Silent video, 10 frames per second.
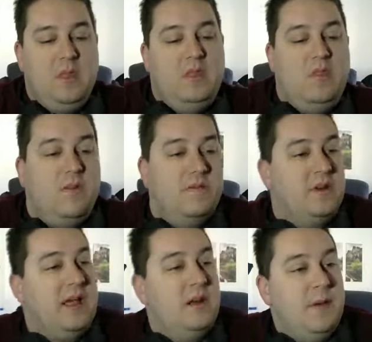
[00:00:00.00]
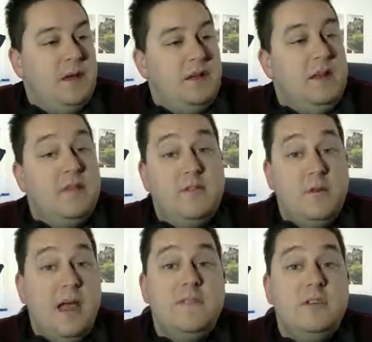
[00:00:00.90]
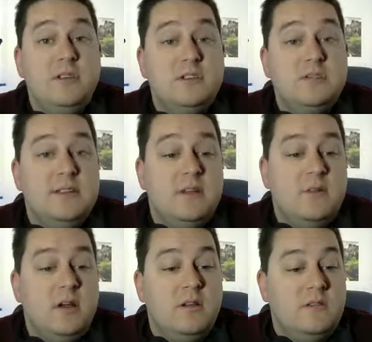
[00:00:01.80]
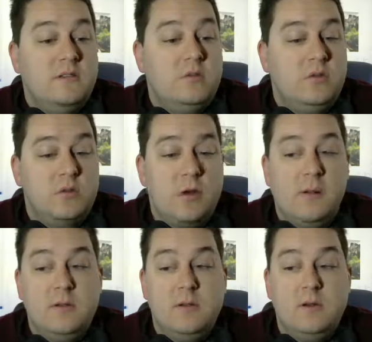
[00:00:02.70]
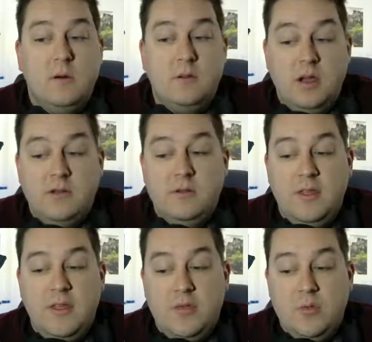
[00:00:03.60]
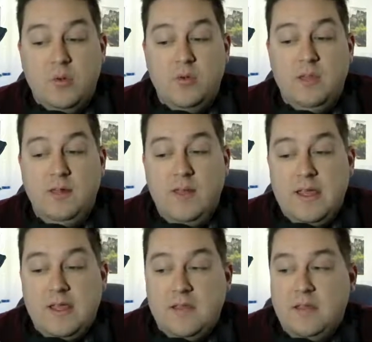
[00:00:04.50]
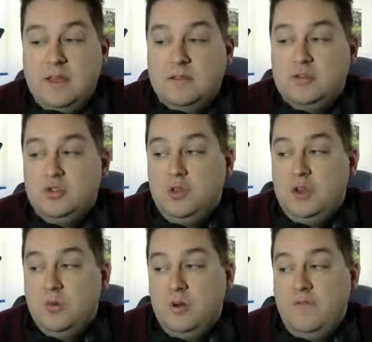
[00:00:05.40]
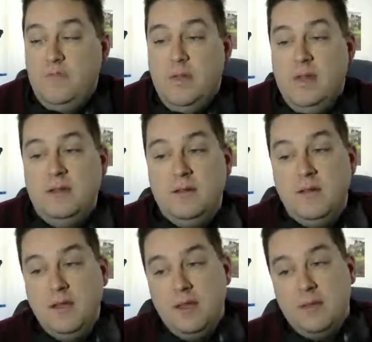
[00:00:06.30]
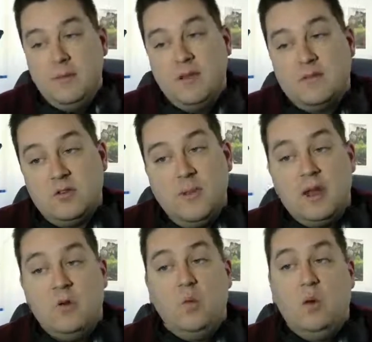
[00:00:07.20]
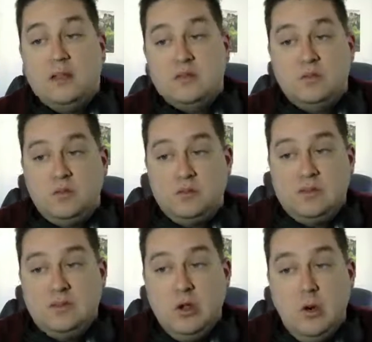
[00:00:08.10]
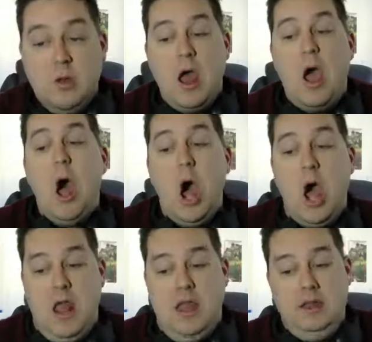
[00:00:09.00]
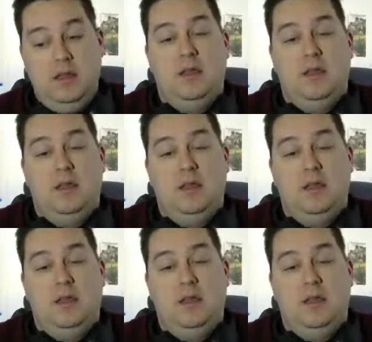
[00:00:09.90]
Don't freak out about it. If you have an instrument that belongs to the school, you're probably going to hold on to it through the length that the school year would have been, because no matter what, school's still going on.